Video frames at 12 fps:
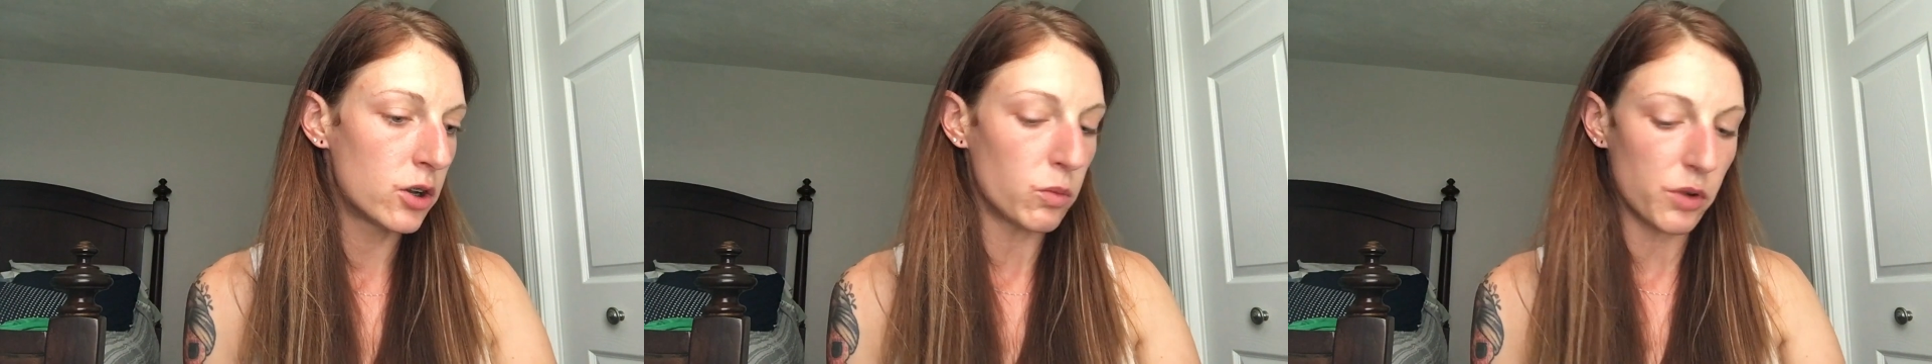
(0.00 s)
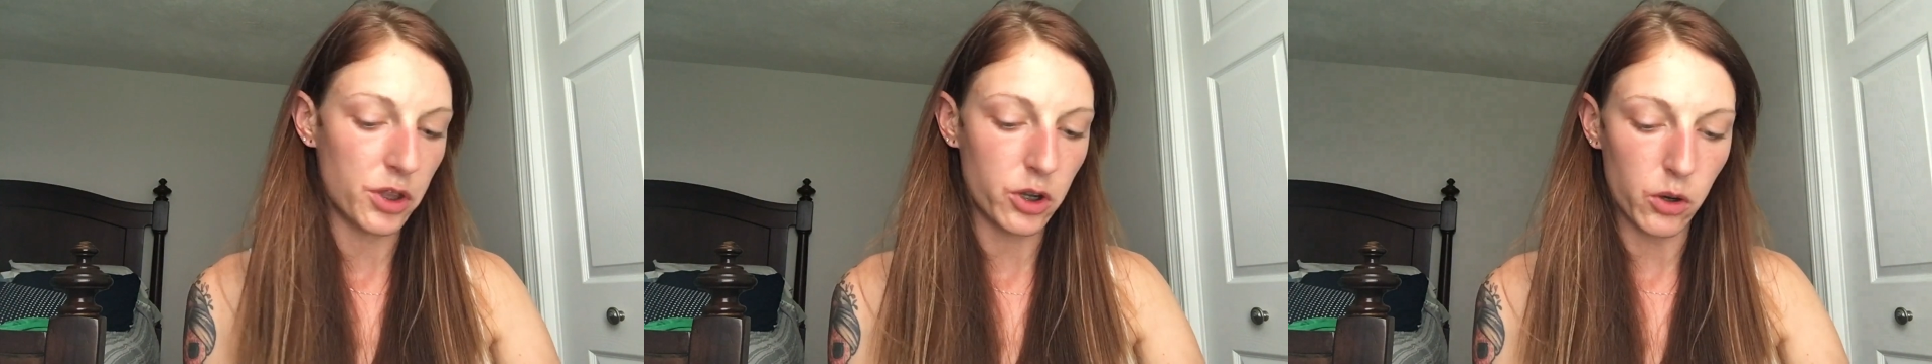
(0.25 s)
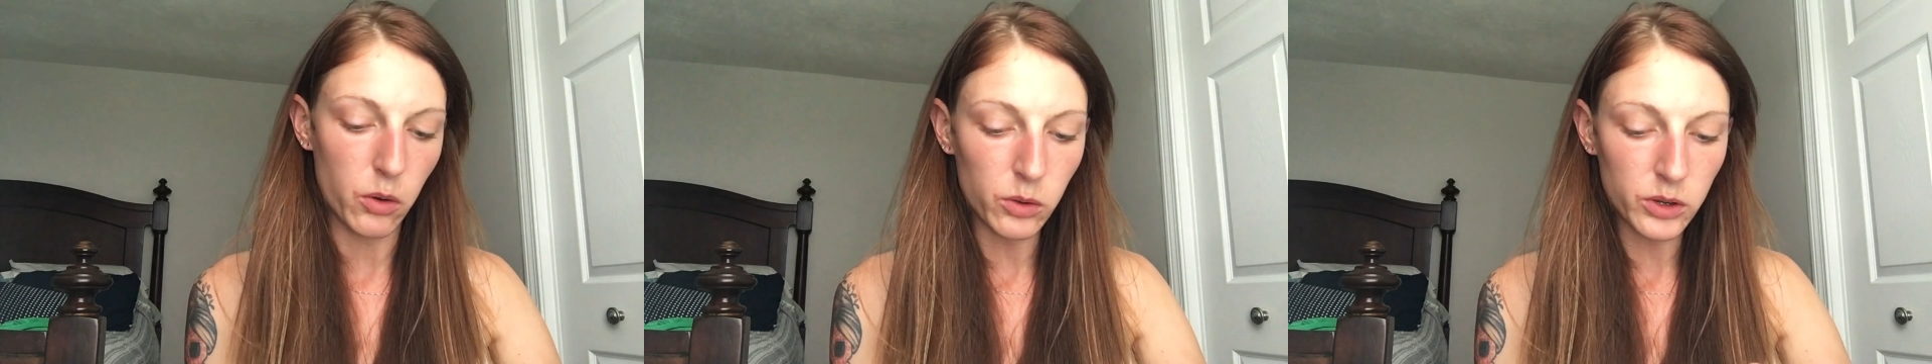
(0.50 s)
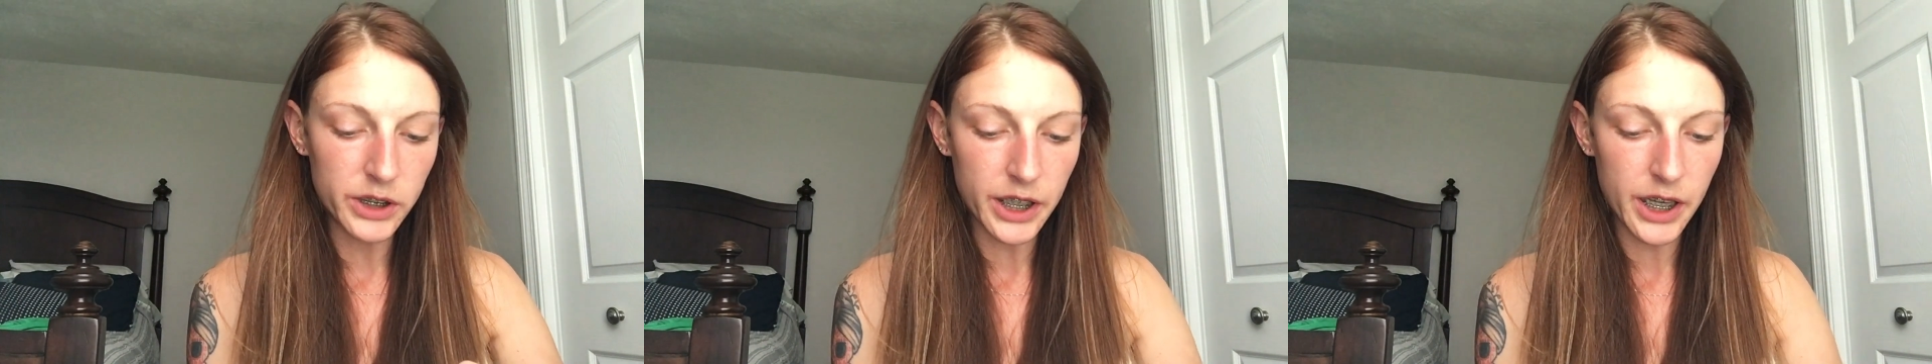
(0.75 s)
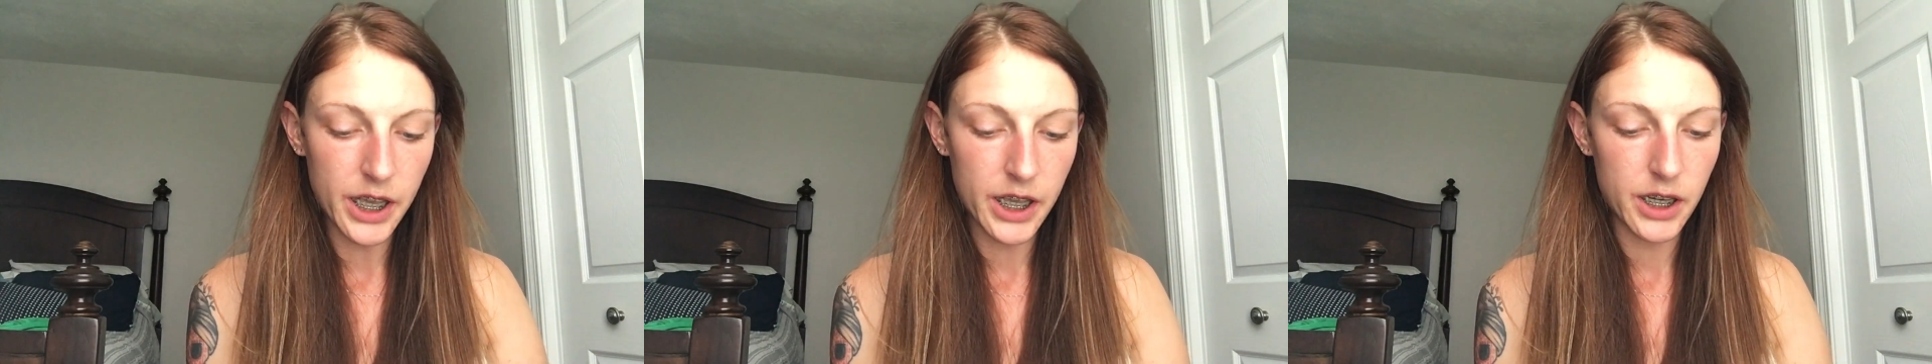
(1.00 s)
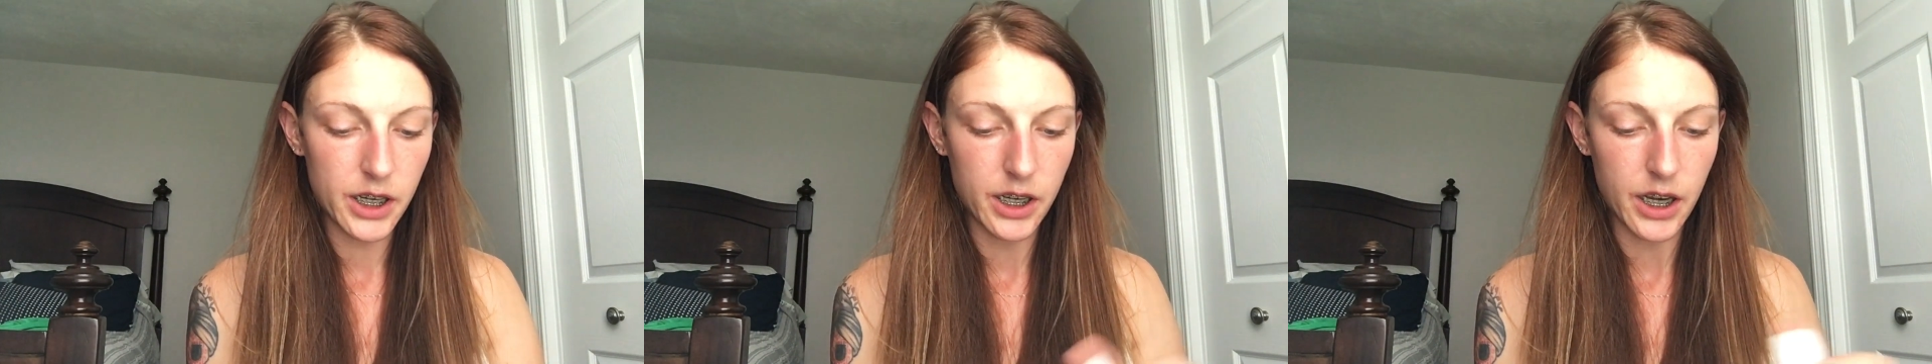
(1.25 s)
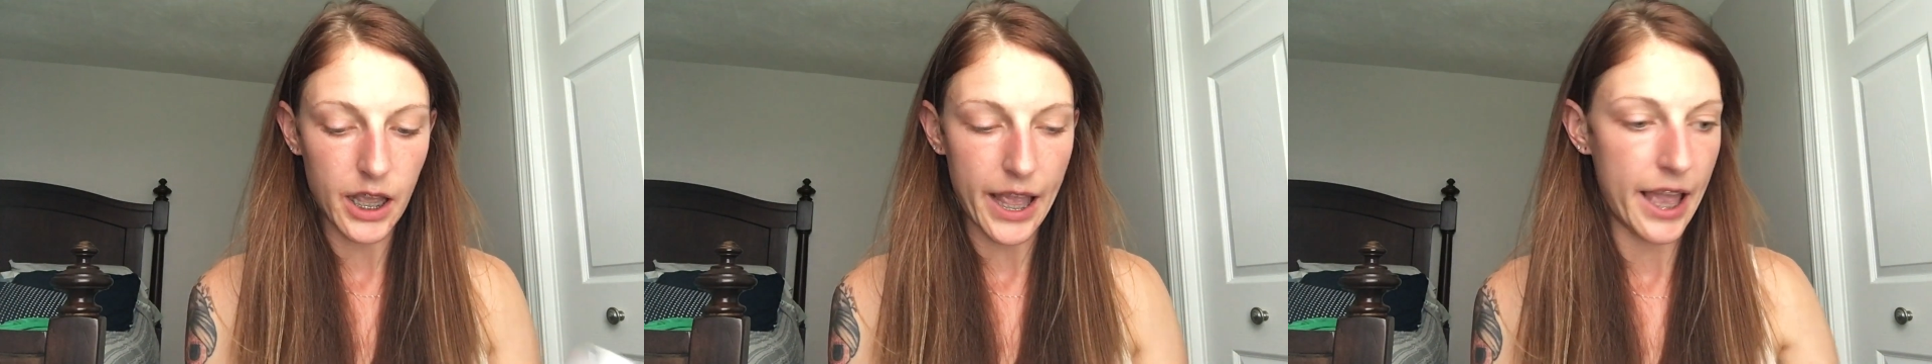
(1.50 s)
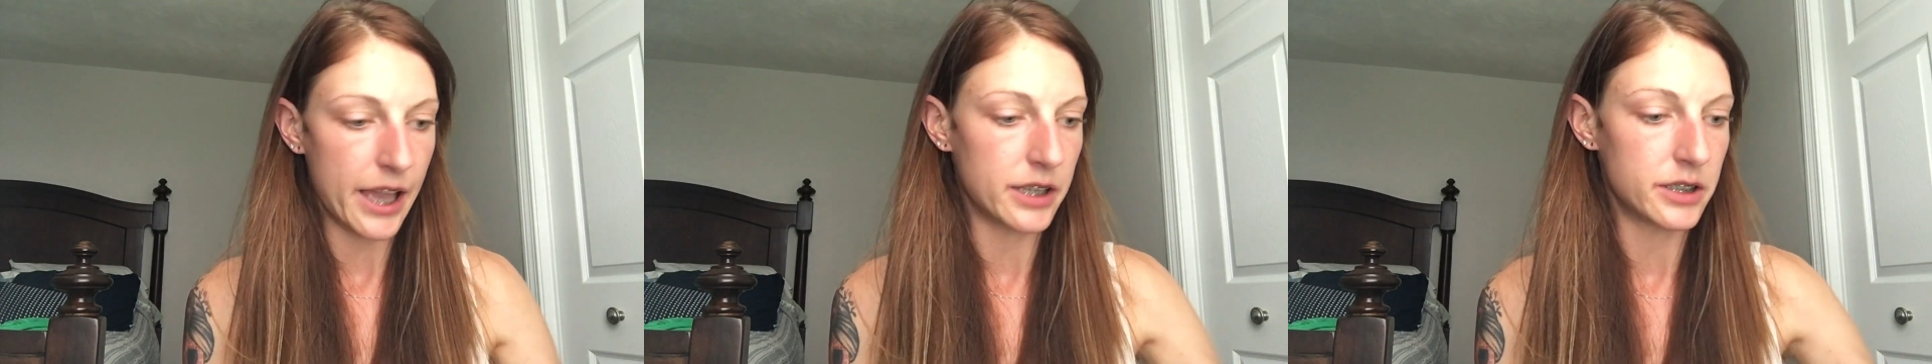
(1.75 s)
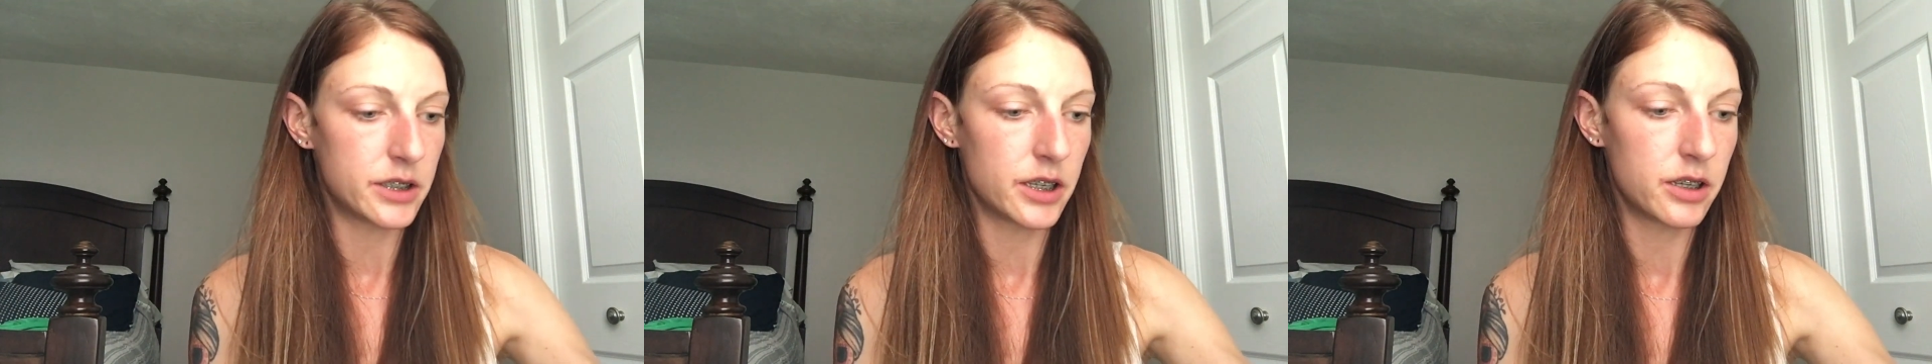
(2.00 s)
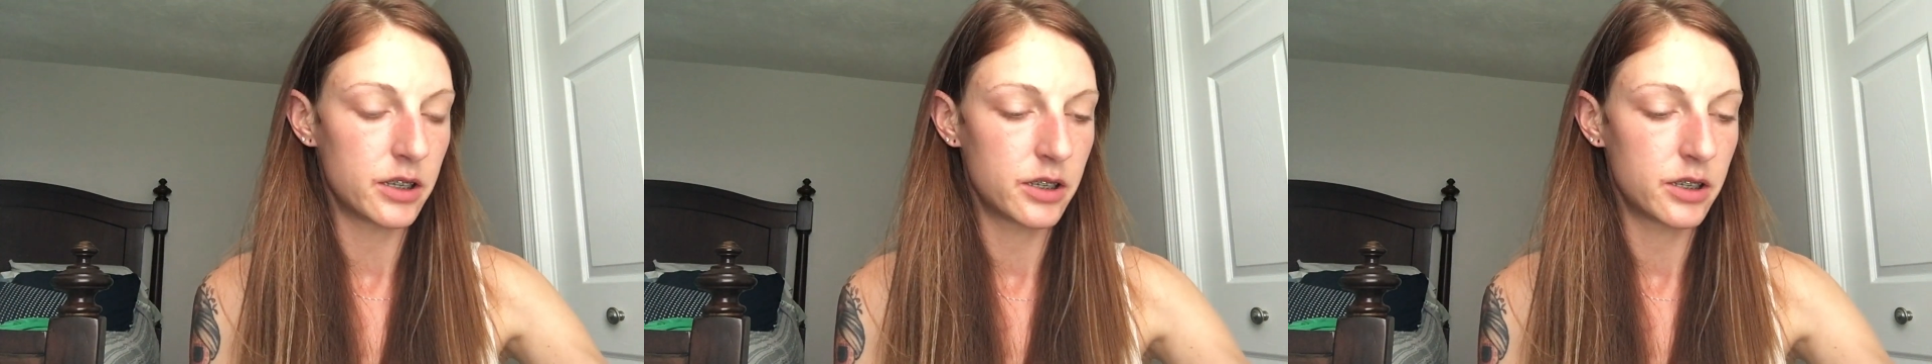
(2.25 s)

with gold in it, and